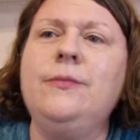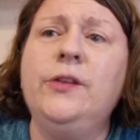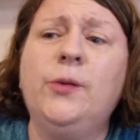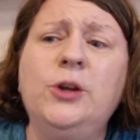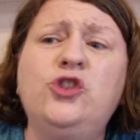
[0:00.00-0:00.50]

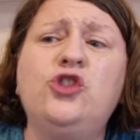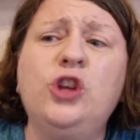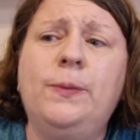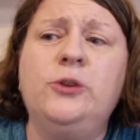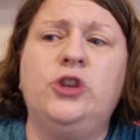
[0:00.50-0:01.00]
So I
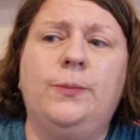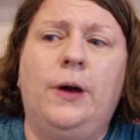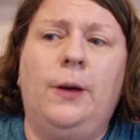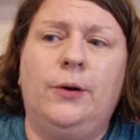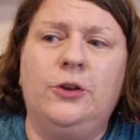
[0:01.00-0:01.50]
super
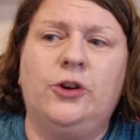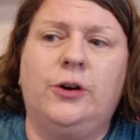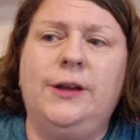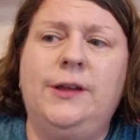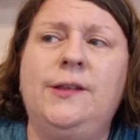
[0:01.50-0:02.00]

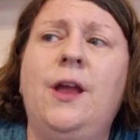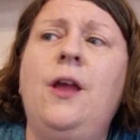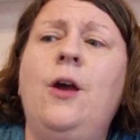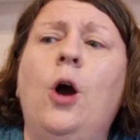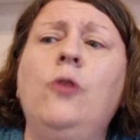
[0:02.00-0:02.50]
apologise.
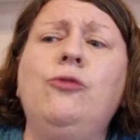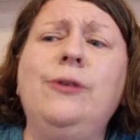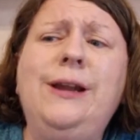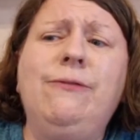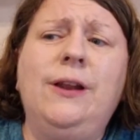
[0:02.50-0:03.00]
I
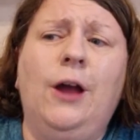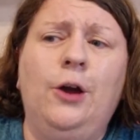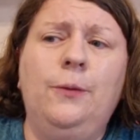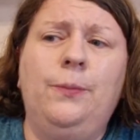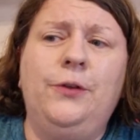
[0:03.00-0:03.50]
really
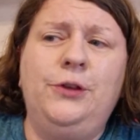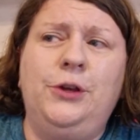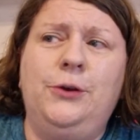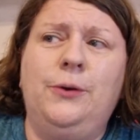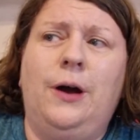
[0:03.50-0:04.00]
hope that
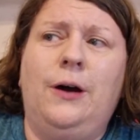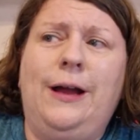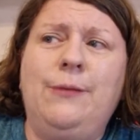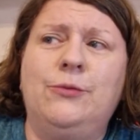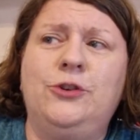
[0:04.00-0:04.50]
you are
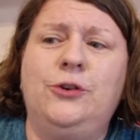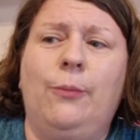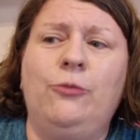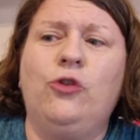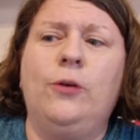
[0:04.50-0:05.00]
able to
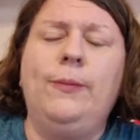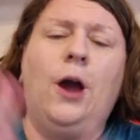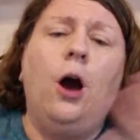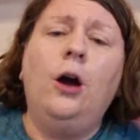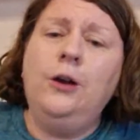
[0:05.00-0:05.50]
come join me
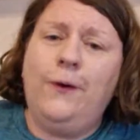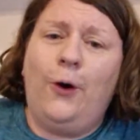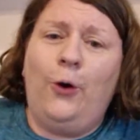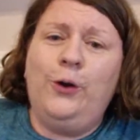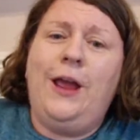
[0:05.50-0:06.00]
over
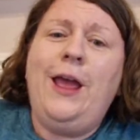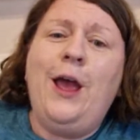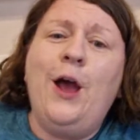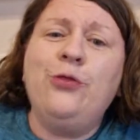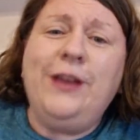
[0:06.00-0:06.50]
on
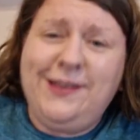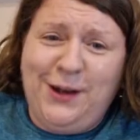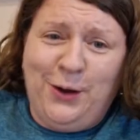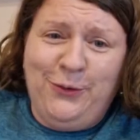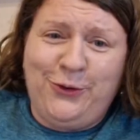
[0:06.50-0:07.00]
this
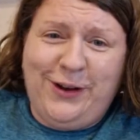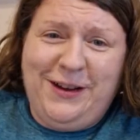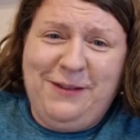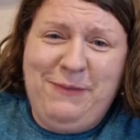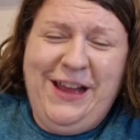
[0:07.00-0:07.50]
live
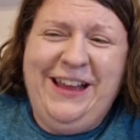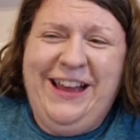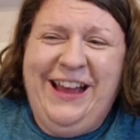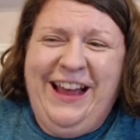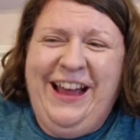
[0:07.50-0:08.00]
stream,
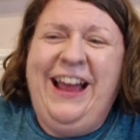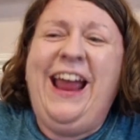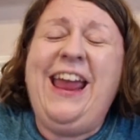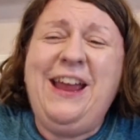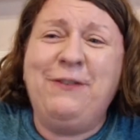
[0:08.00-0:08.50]

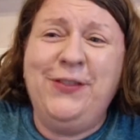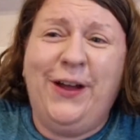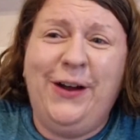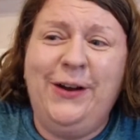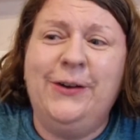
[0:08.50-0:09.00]
even
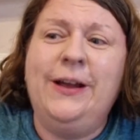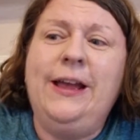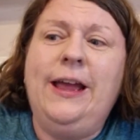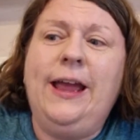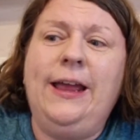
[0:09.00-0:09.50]
though
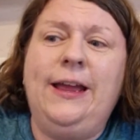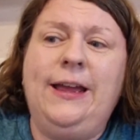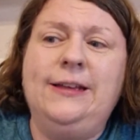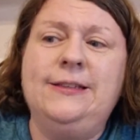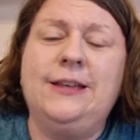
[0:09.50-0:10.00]
it
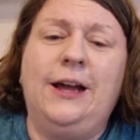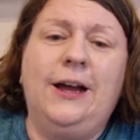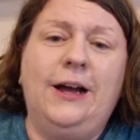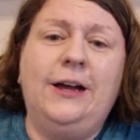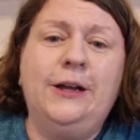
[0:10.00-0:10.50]
is
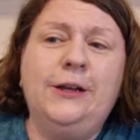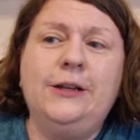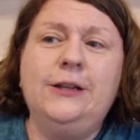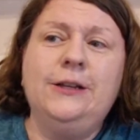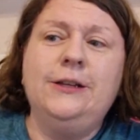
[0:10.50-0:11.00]
a
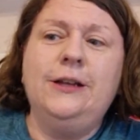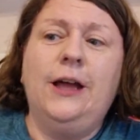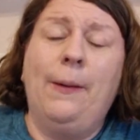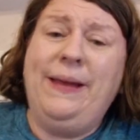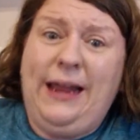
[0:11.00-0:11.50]

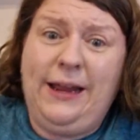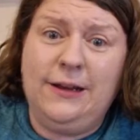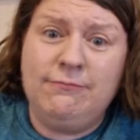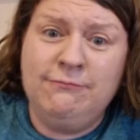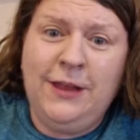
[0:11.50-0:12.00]
bit late
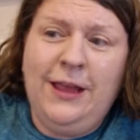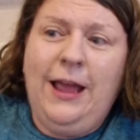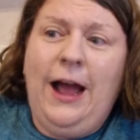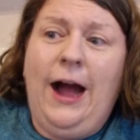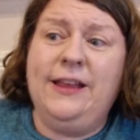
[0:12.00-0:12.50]

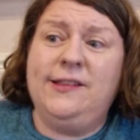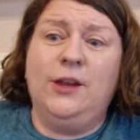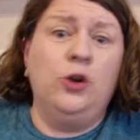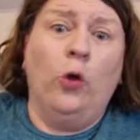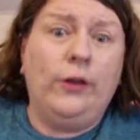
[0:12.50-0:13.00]
and it's
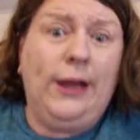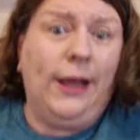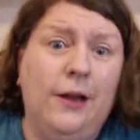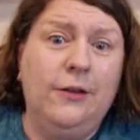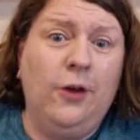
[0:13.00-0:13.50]
not the
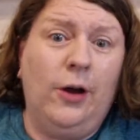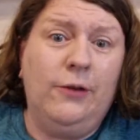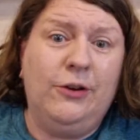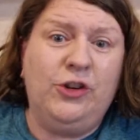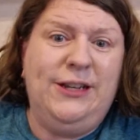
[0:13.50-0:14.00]
link that I'd
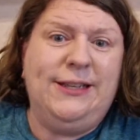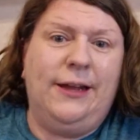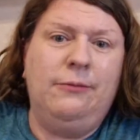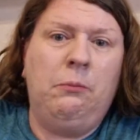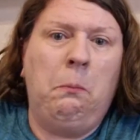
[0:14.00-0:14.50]
originally sent.